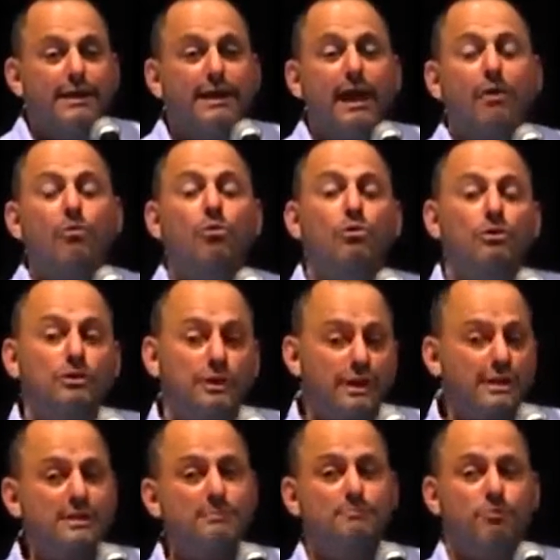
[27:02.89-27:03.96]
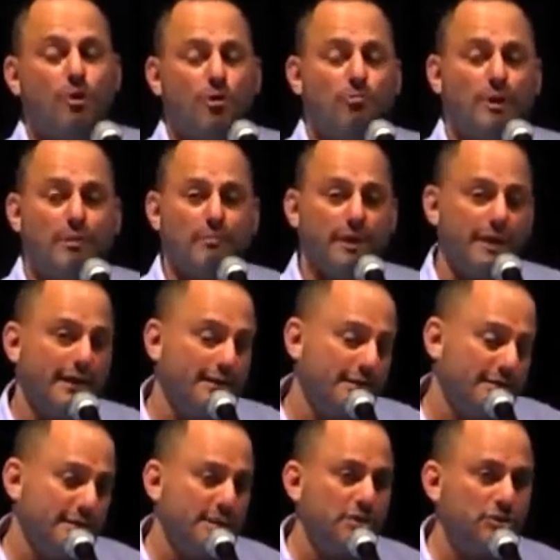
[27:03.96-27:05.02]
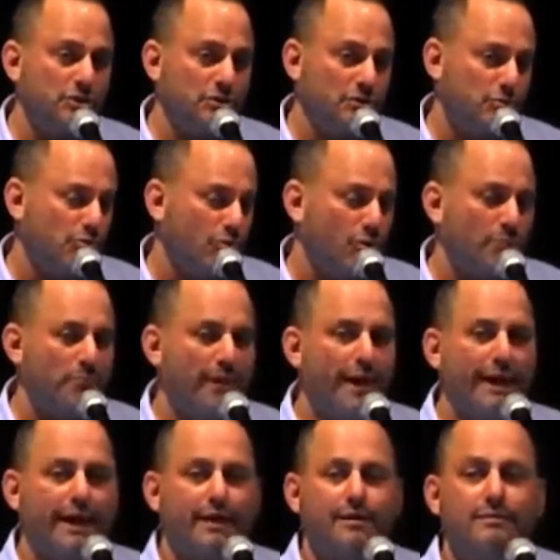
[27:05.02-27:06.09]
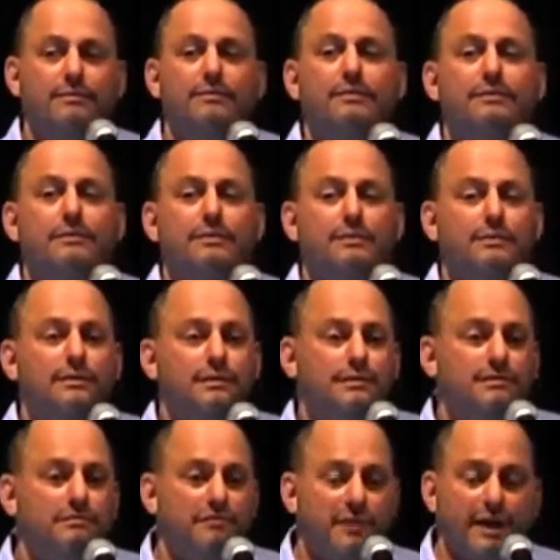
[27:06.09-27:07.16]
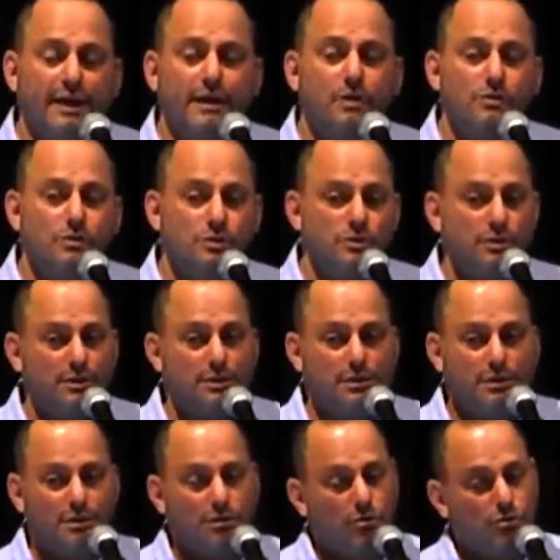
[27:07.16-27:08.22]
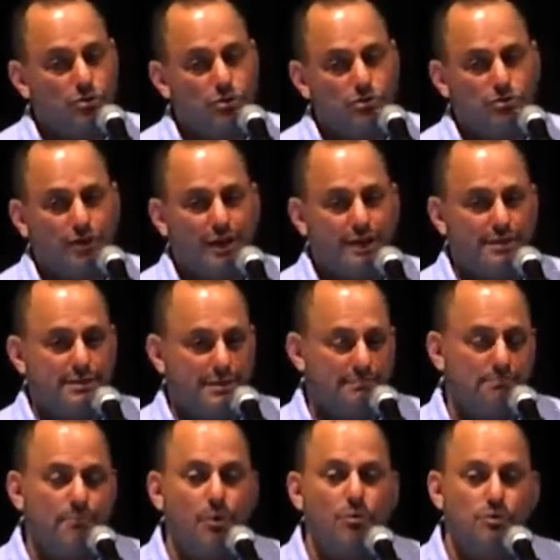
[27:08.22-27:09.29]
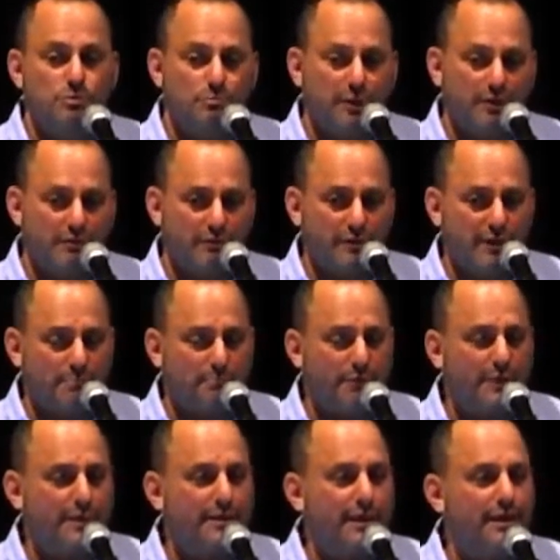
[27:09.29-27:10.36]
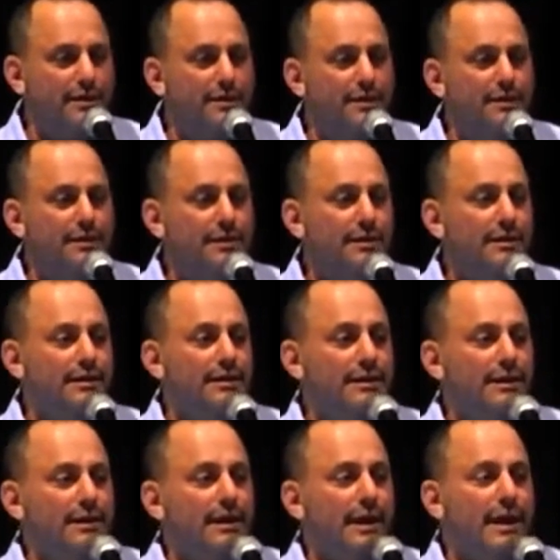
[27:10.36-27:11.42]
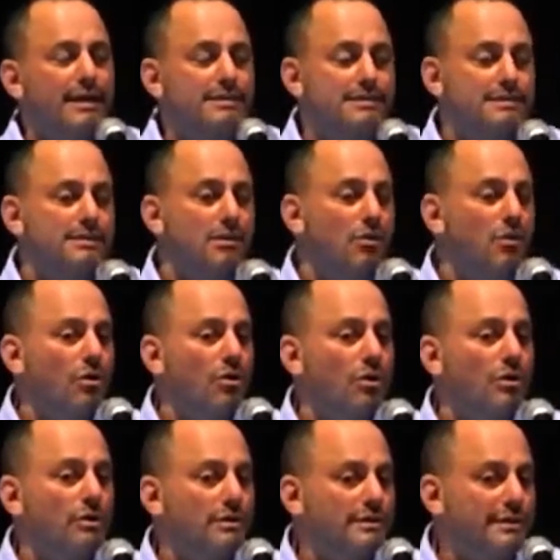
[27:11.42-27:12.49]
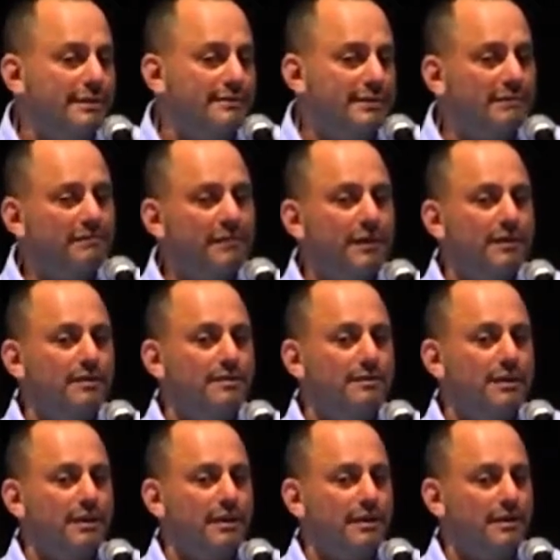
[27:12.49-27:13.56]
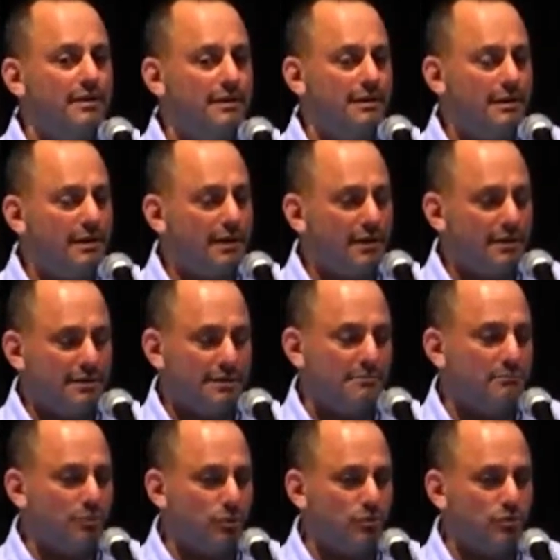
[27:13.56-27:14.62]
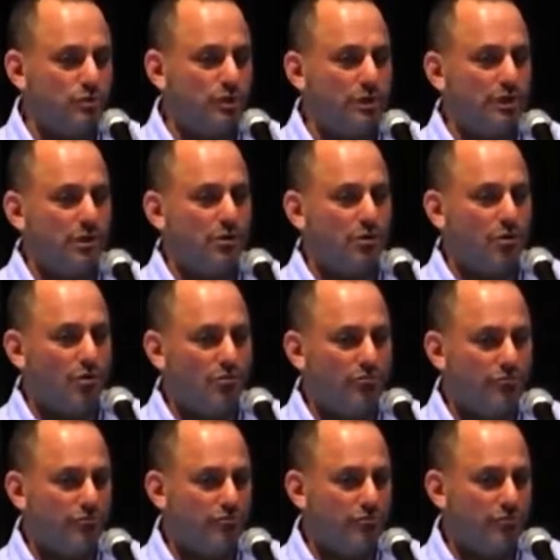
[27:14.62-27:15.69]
Now, this problem, in addition to obeying various constraints imposed by 3D printing, has the difficulty and the beauty of